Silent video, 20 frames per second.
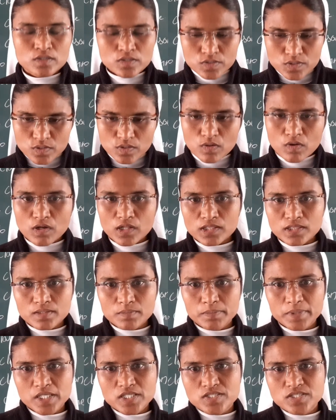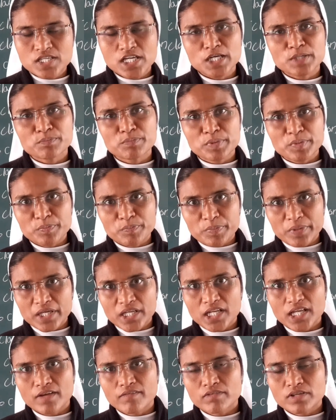So all the best and
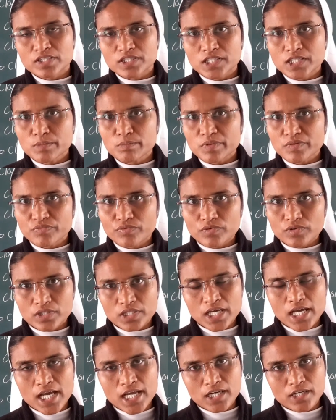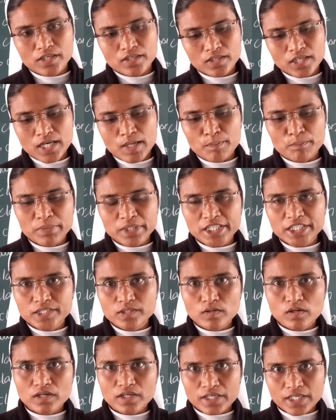prepare everything before the hand.
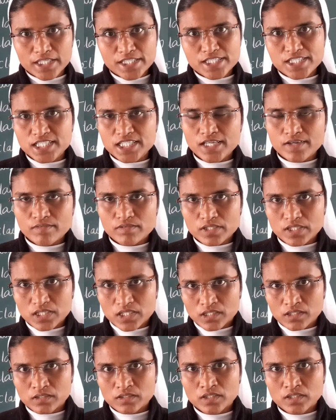Complete all writing everything.